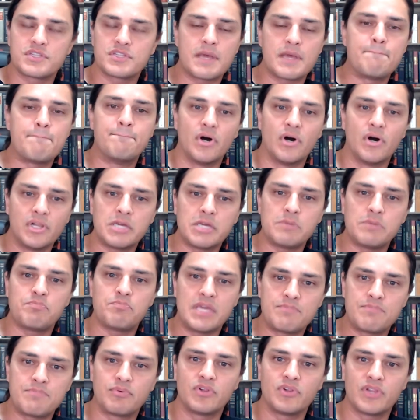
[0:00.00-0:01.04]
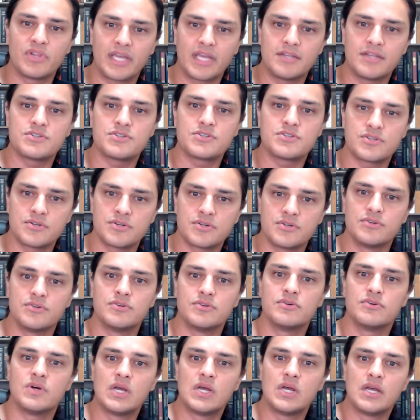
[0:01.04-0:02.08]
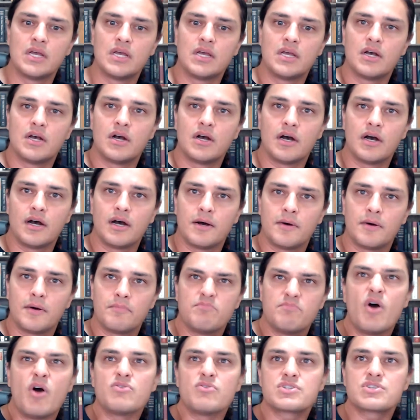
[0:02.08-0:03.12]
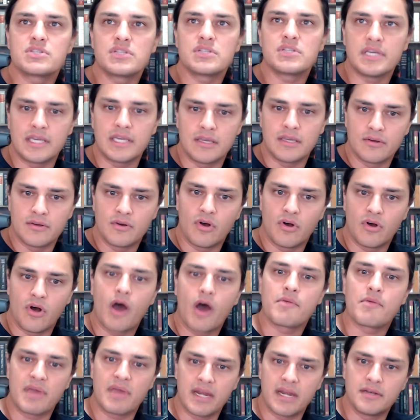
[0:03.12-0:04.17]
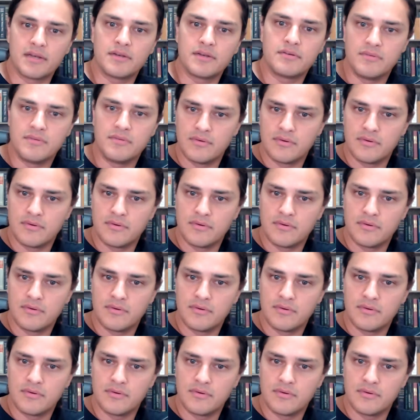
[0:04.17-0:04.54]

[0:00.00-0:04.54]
bully people into mostly automated